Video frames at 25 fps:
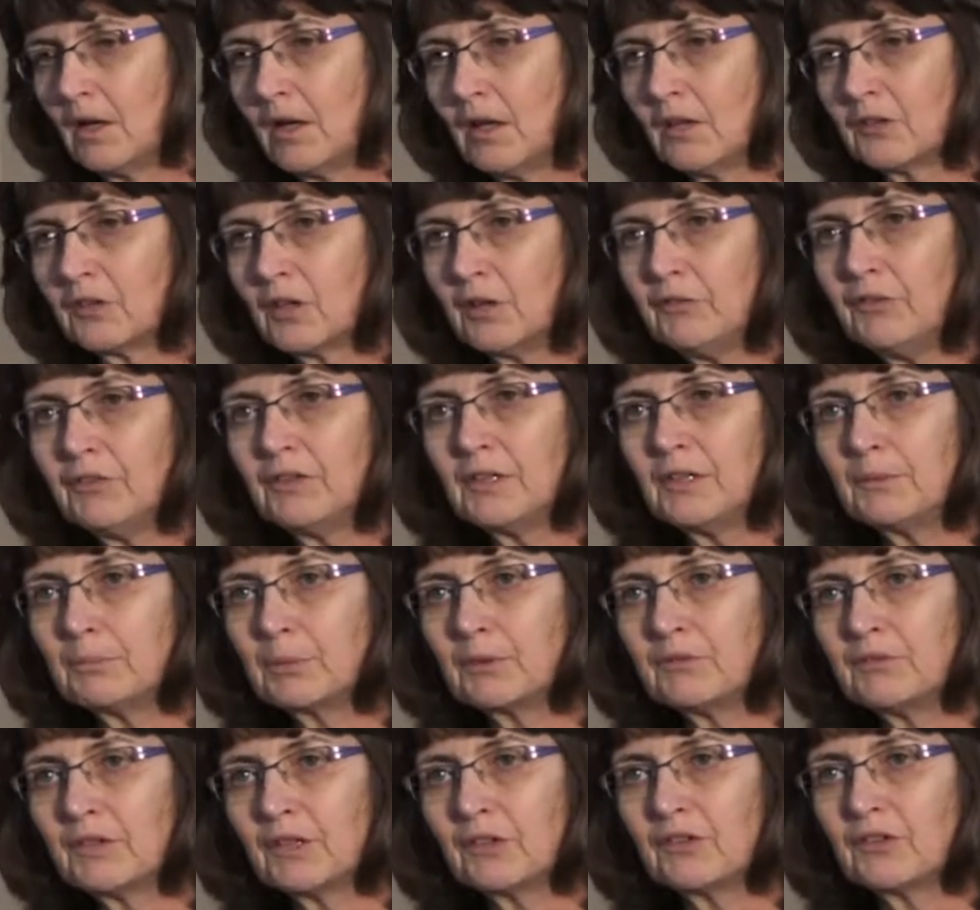So obviously
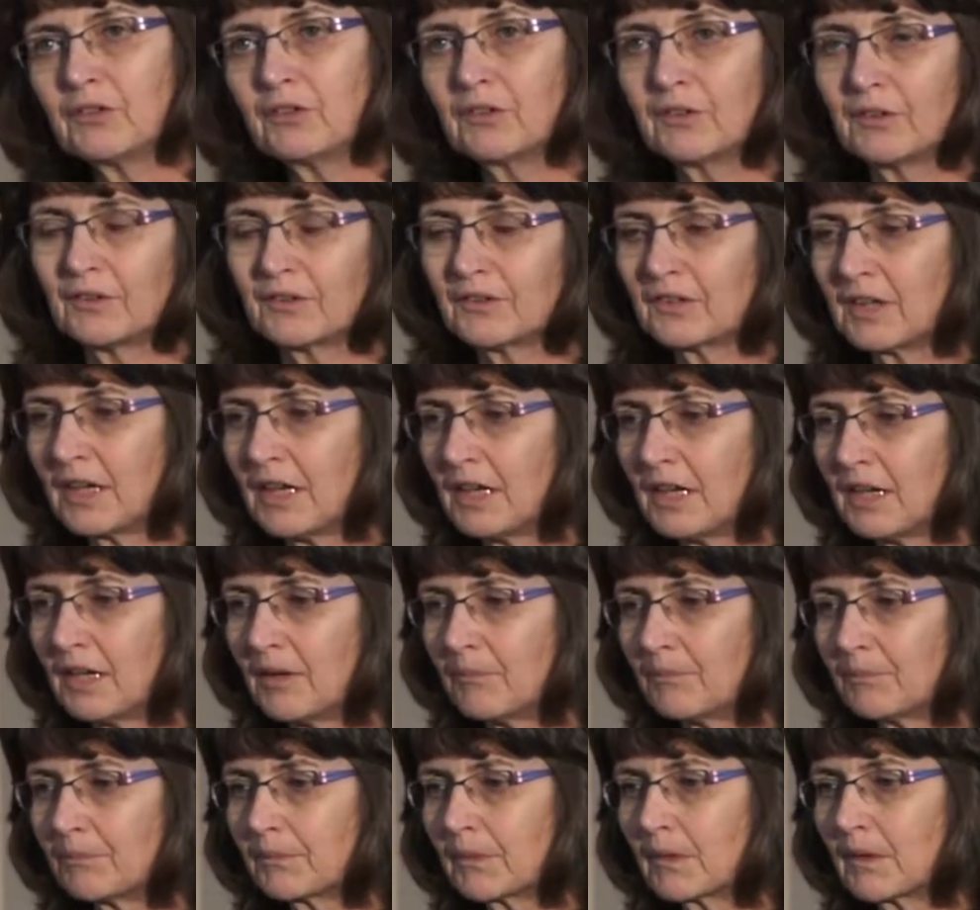prevention is key.
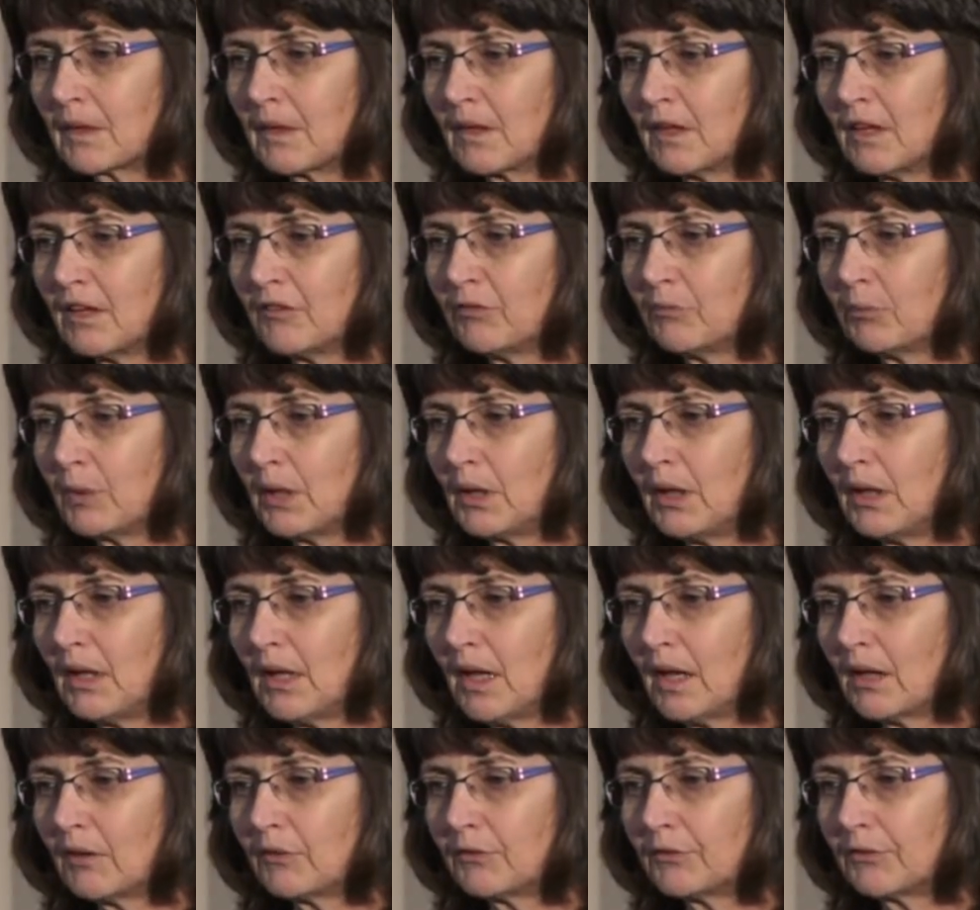If we
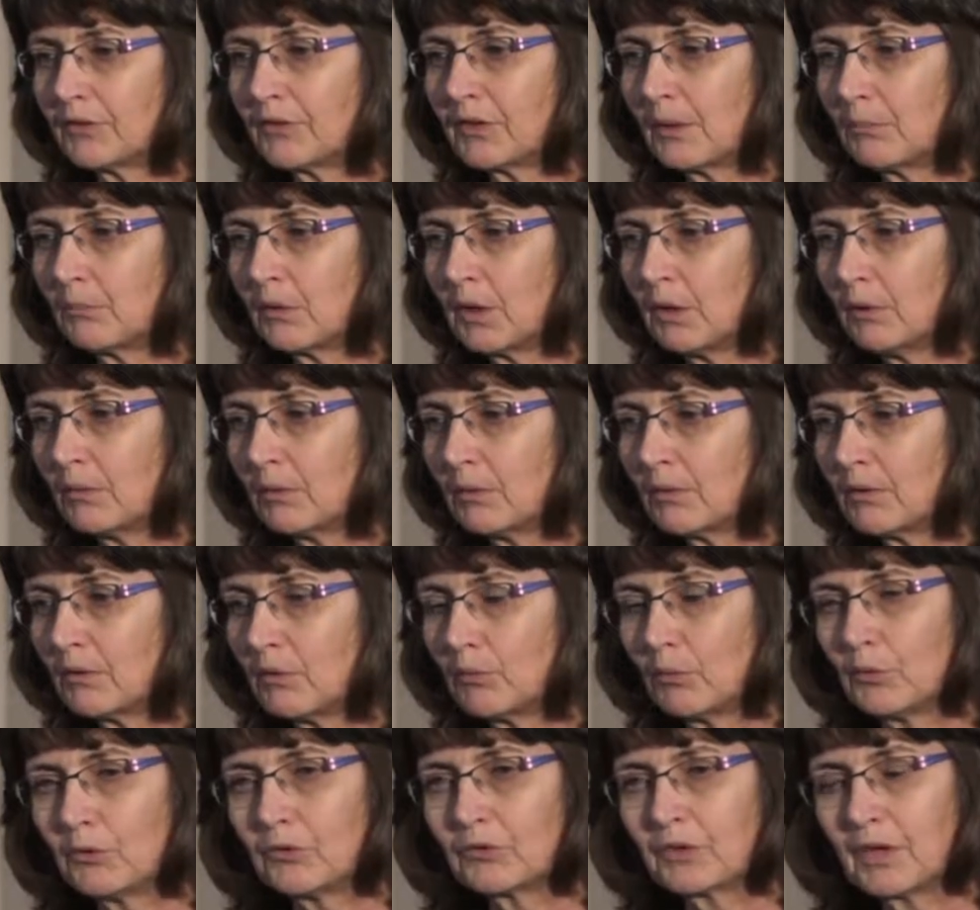have somebody
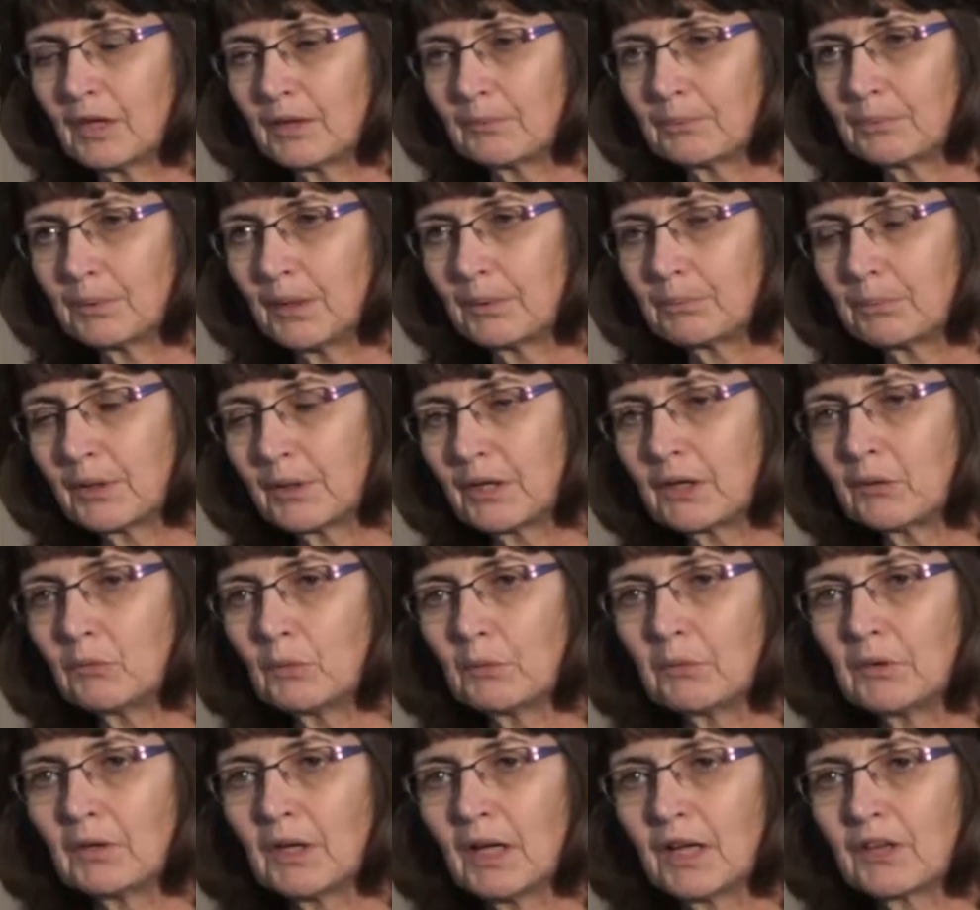who's pregnant
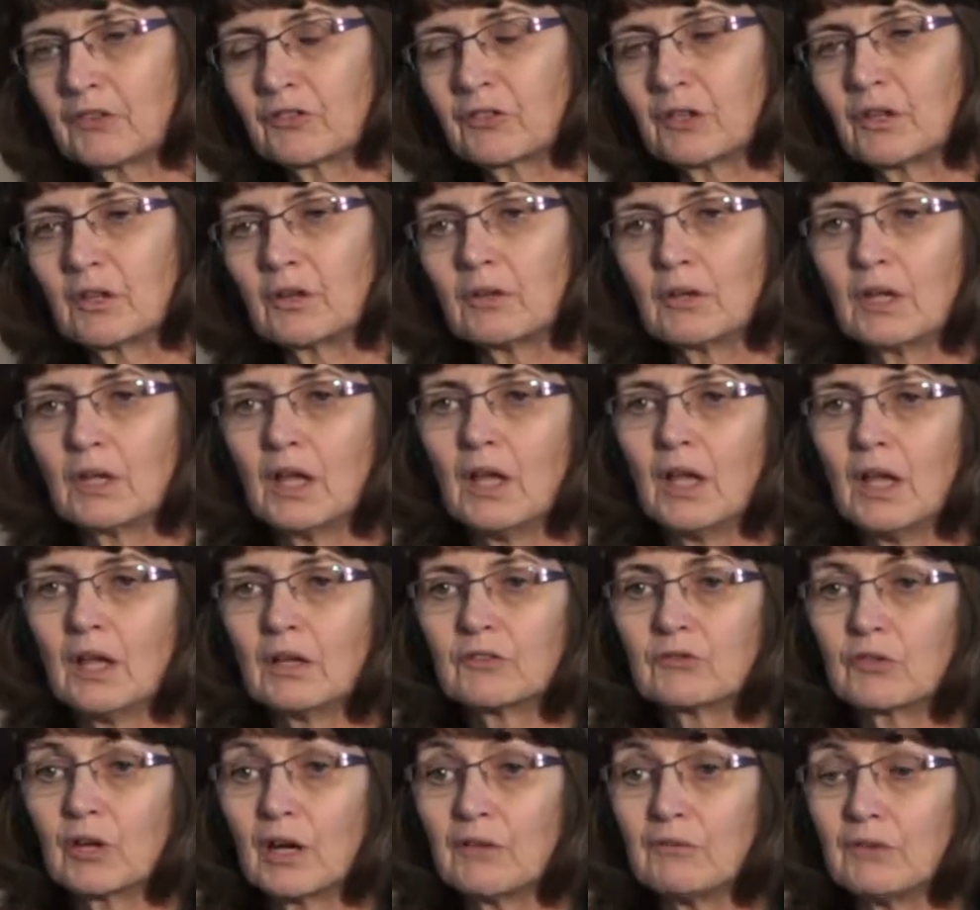who is actually
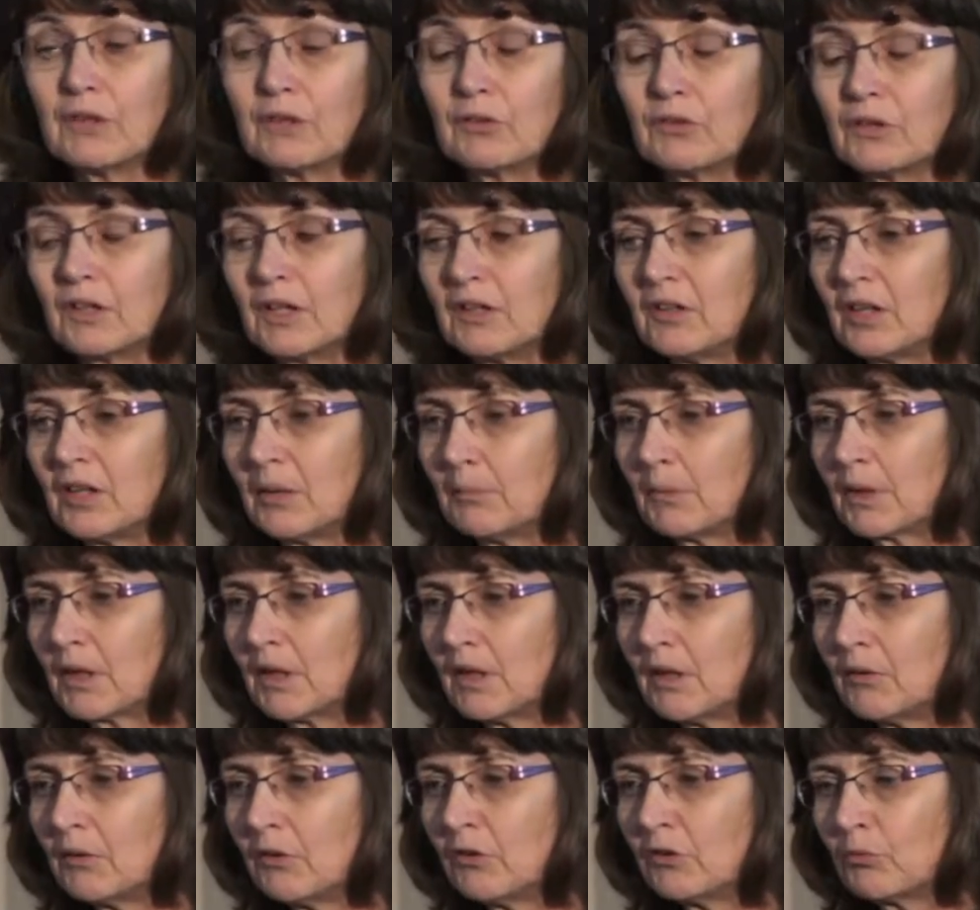traveling to an endemic
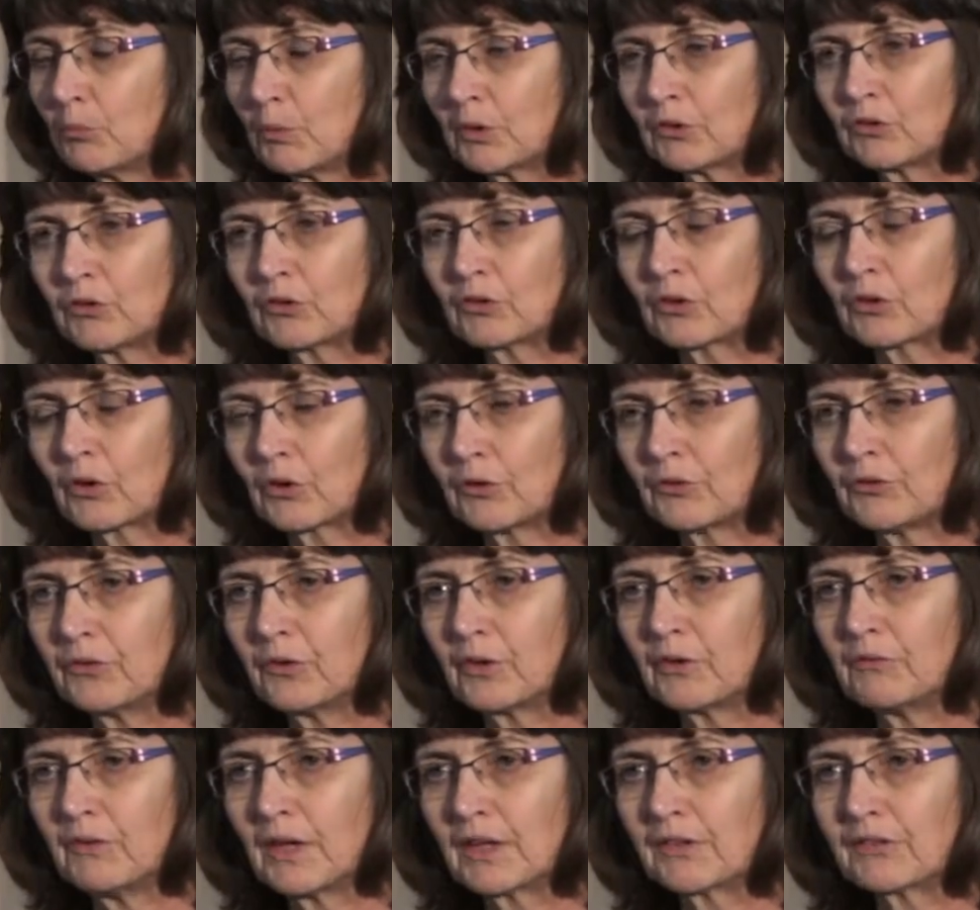area, one should
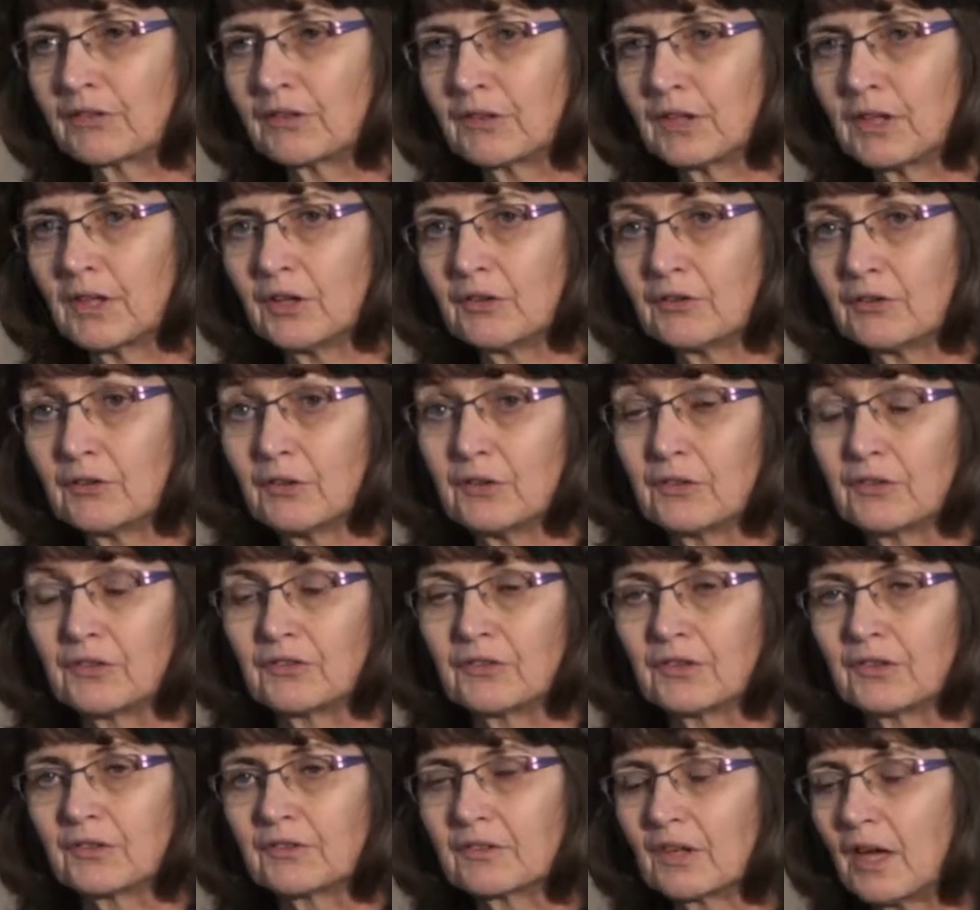consider vaccination. This
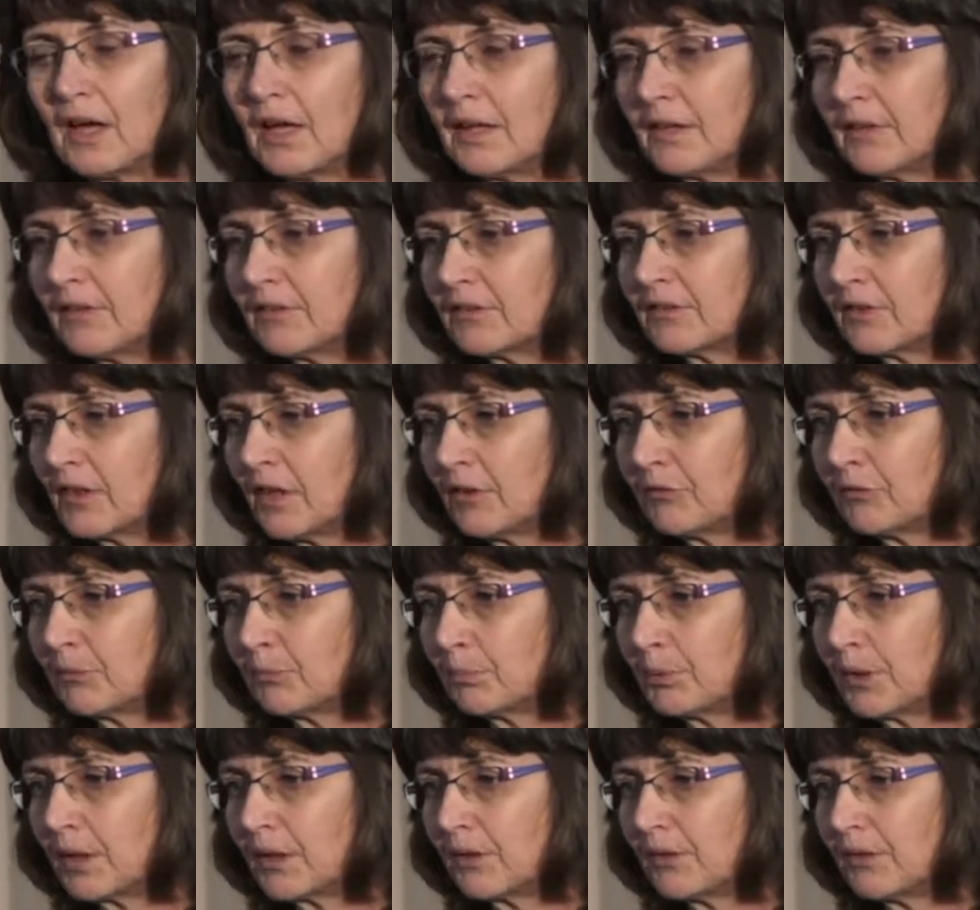is entirely safe in
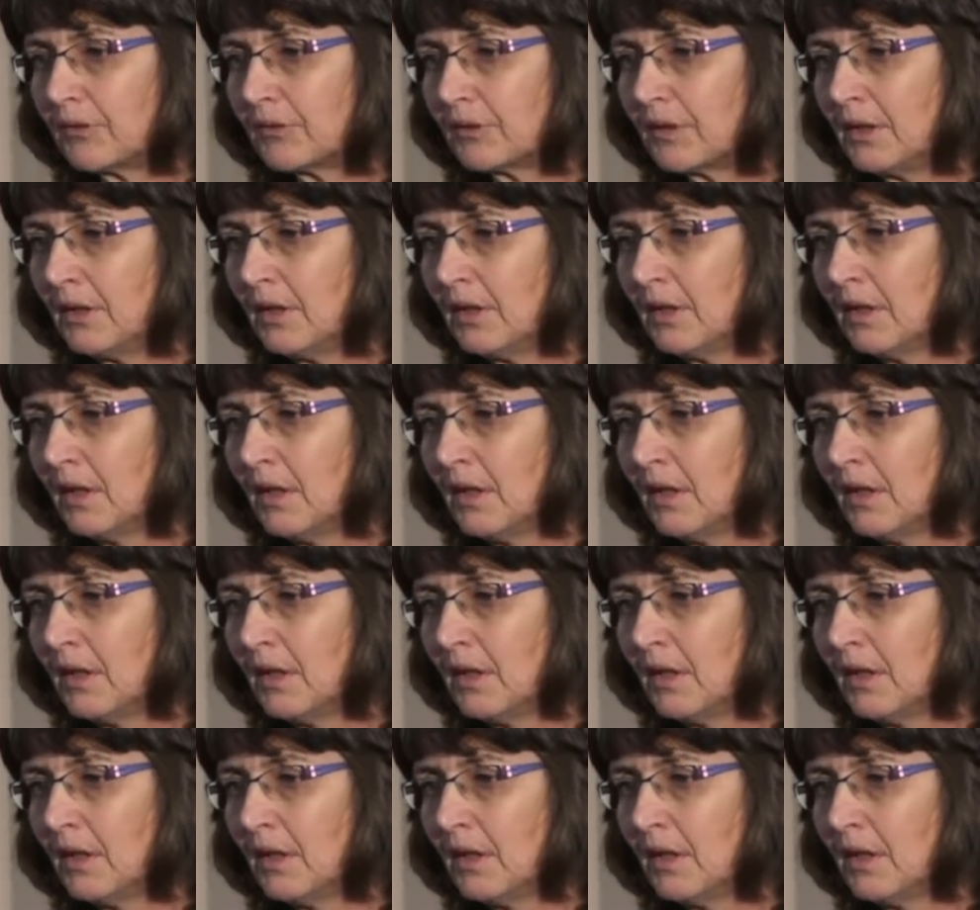pregnancy.